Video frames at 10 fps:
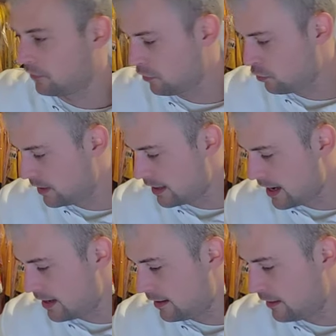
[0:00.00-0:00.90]
So it
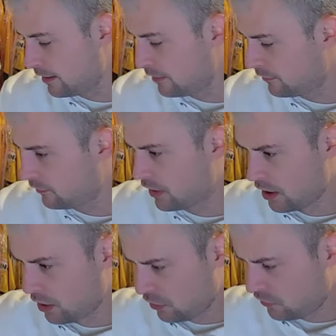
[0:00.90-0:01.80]
has
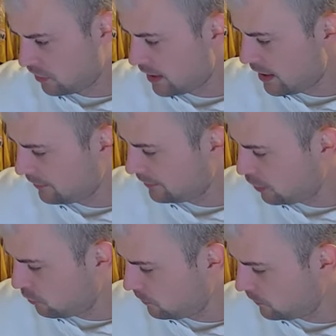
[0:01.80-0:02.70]
tags and
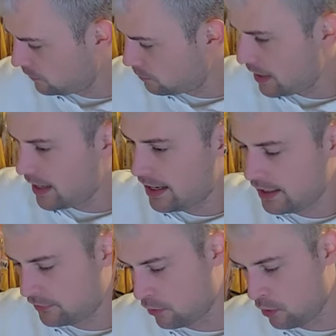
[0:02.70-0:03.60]
it comes in the
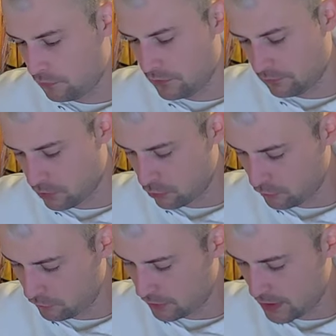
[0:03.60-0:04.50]
bag. So hopefully, of
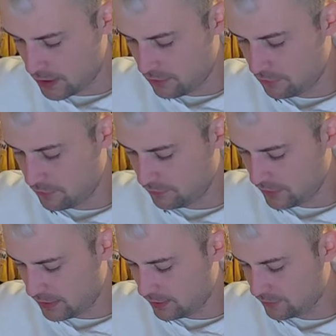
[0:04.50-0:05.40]
course,
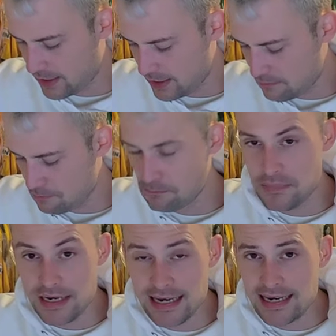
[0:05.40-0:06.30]
this is a
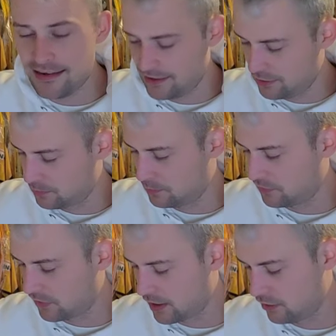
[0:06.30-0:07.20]

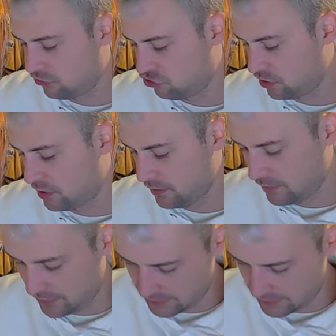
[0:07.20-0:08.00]
medium-sized shirt.